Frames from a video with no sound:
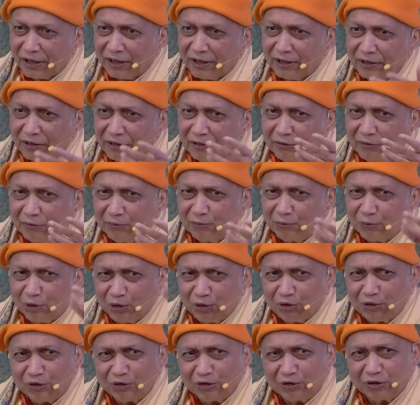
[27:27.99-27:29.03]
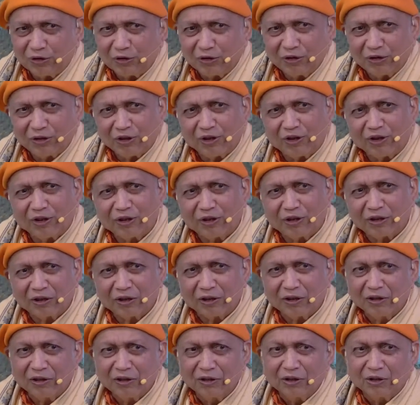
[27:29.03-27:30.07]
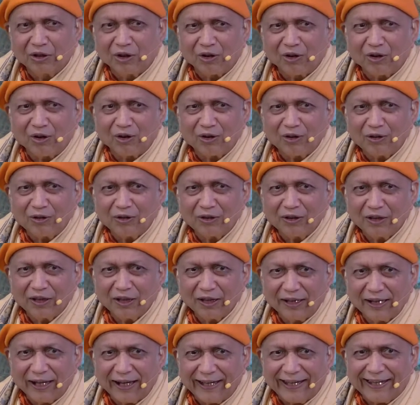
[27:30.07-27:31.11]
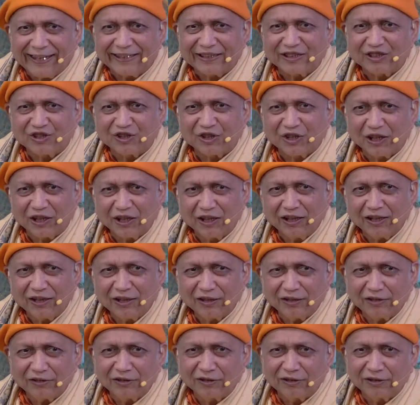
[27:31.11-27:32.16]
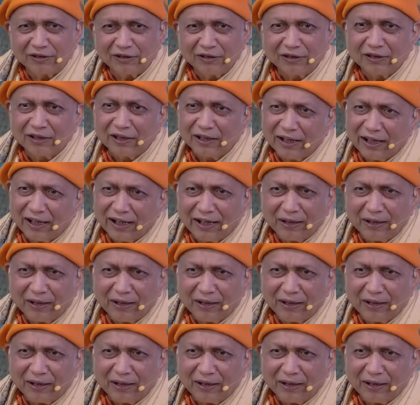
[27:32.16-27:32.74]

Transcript: sun, moon, or all the galaxies